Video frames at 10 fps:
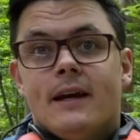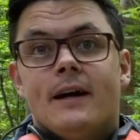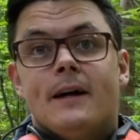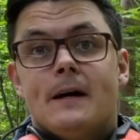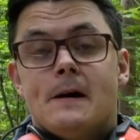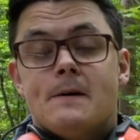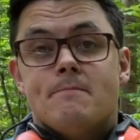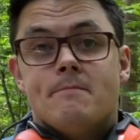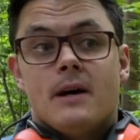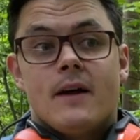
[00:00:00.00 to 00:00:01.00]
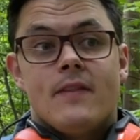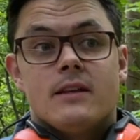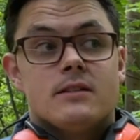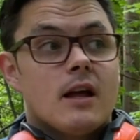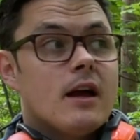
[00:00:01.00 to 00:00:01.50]
and
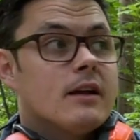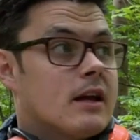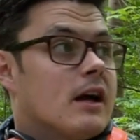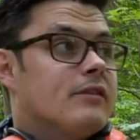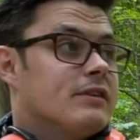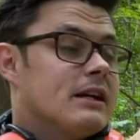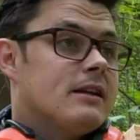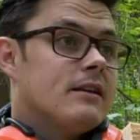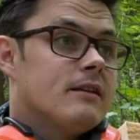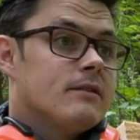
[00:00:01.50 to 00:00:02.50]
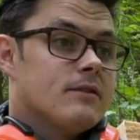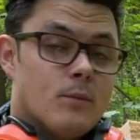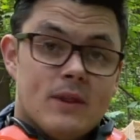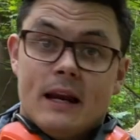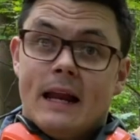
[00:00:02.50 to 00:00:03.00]
then started carving in
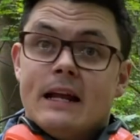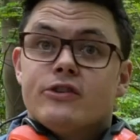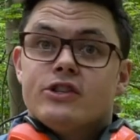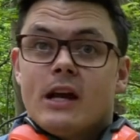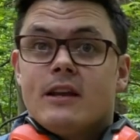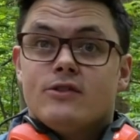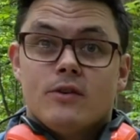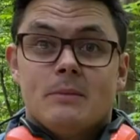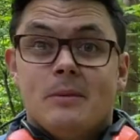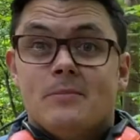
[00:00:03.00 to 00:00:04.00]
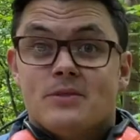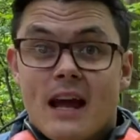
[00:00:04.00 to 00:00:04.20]
with an electric chainsaw in my mum's